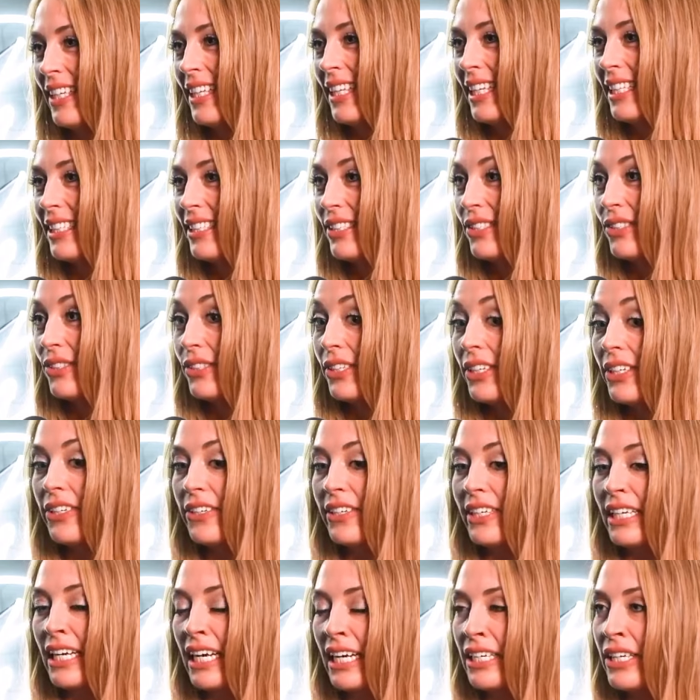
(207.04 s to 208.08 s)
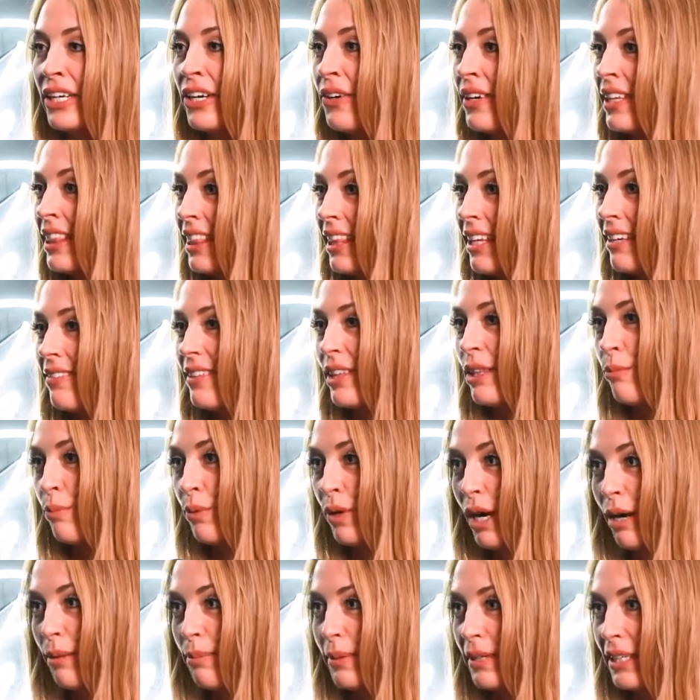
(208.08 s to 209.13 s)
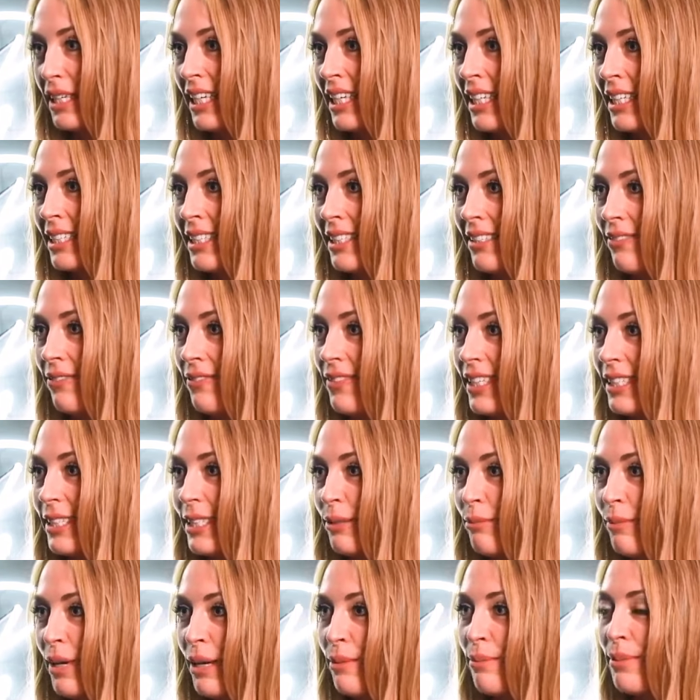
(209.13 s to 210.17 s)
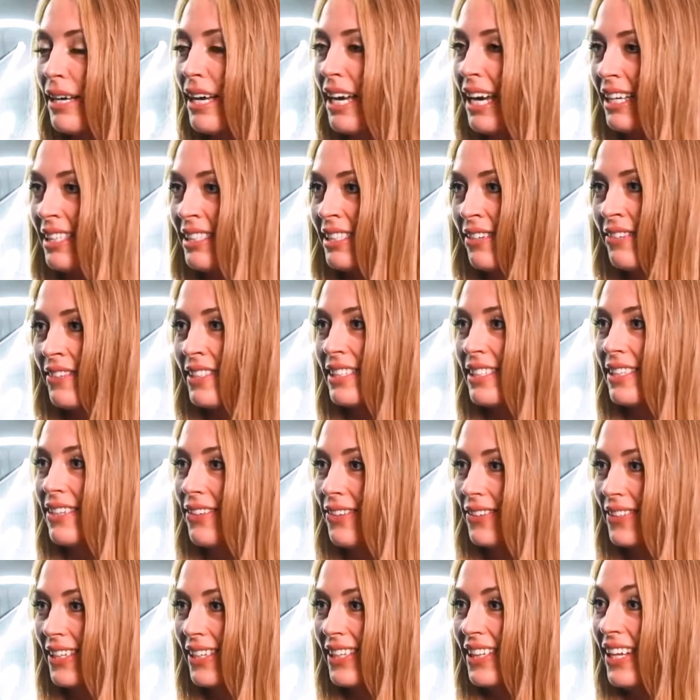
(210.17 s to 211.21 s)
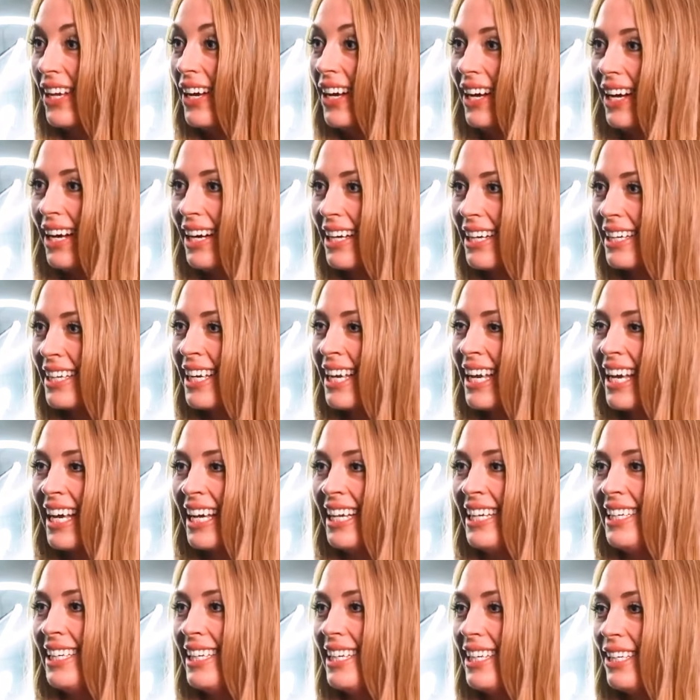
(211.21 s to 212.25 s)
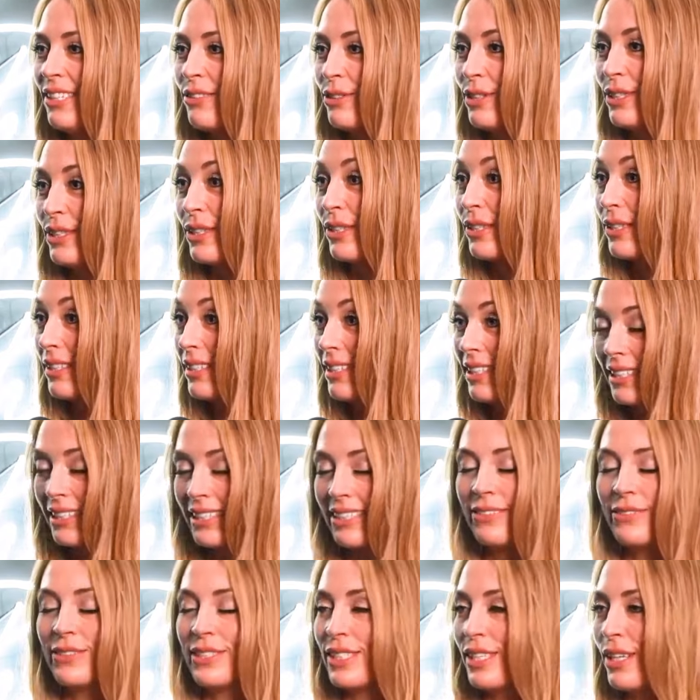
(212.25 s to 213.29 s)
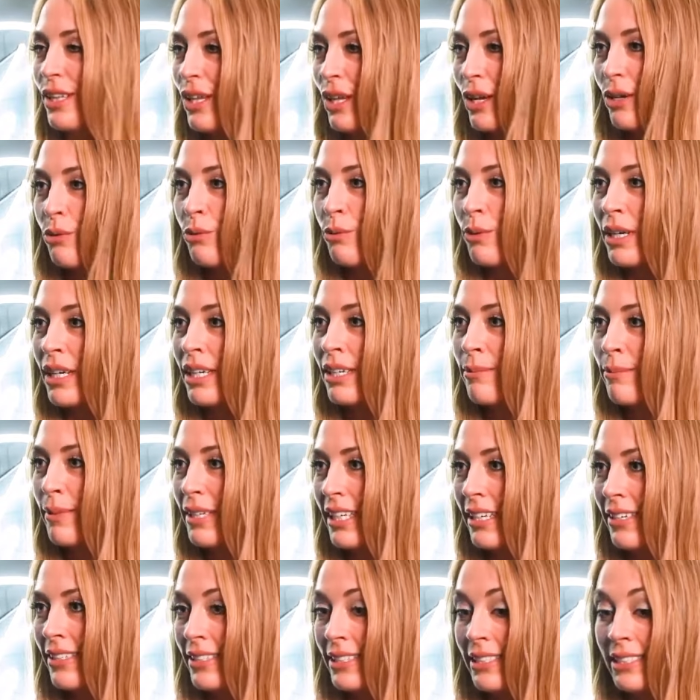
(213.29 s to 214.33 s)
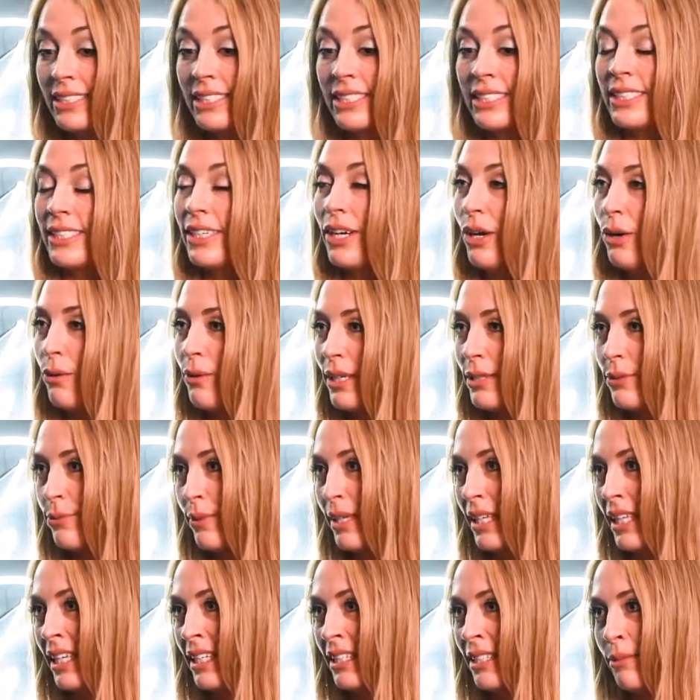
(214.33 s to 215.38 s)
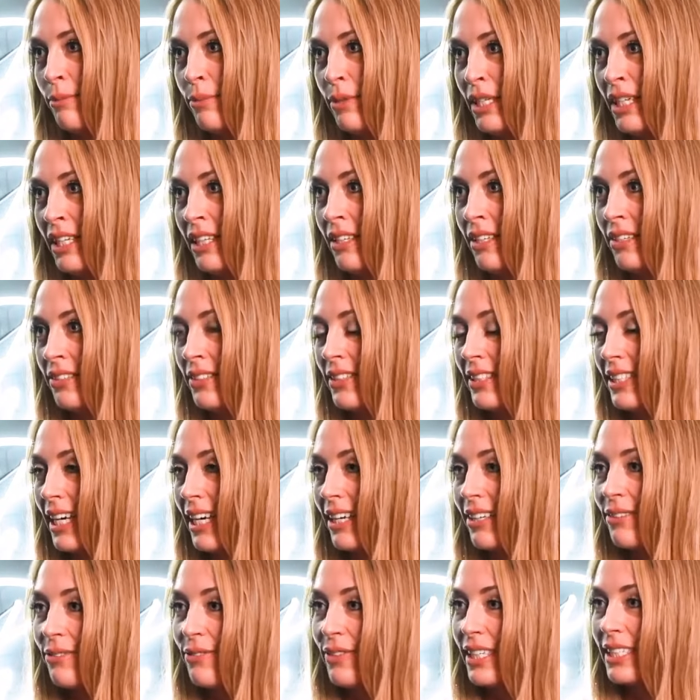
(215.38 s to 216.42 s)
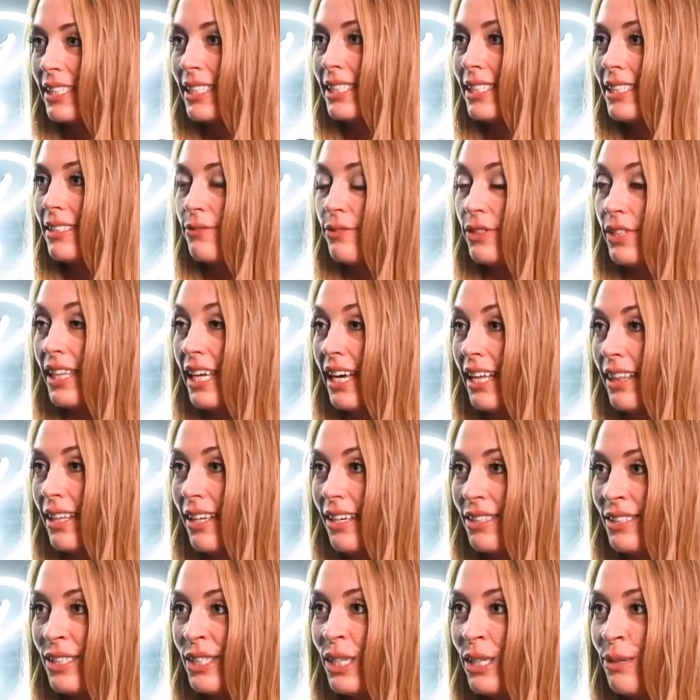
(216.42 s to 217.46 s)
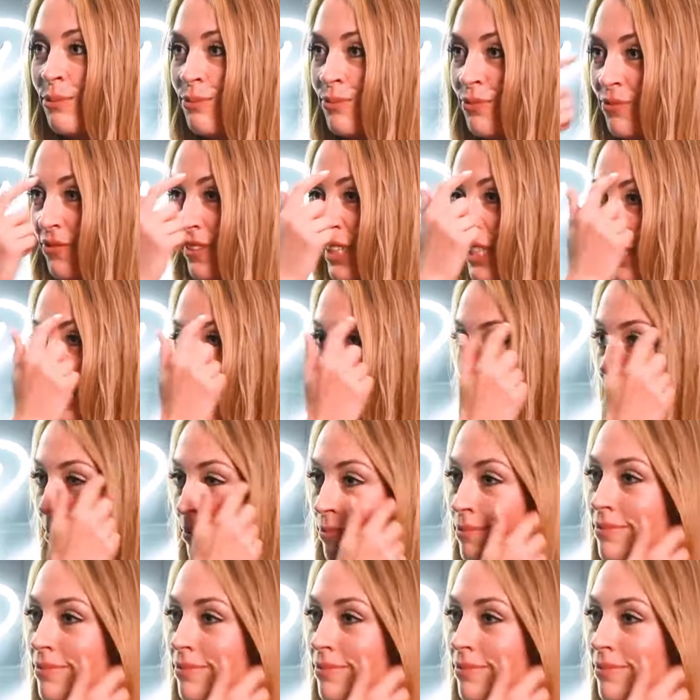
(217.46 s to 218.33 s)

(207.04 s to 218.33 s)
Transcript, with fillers: that's true. And I'd go and live in the properties and fix them up as I was going along. And it was it was a lot of work, but I was just always willing to put in those sacrifices for that long term vision.